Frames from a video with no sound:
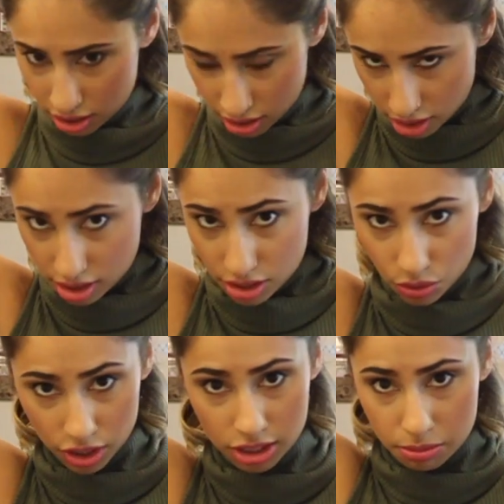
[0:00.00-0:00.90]
this is
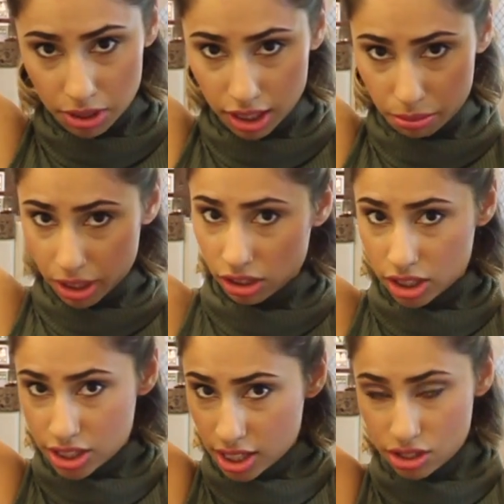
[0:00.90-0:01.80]
going to be a pretty
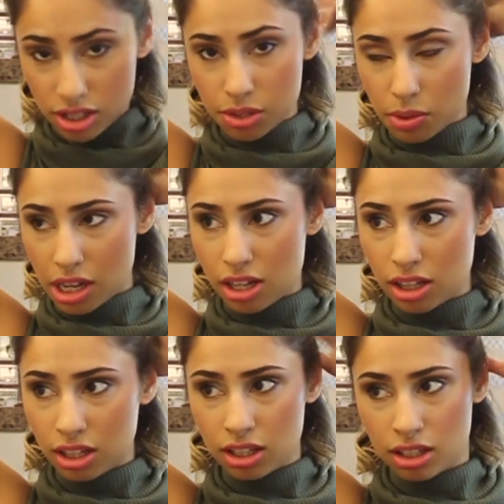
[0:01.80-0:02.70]
large section as well.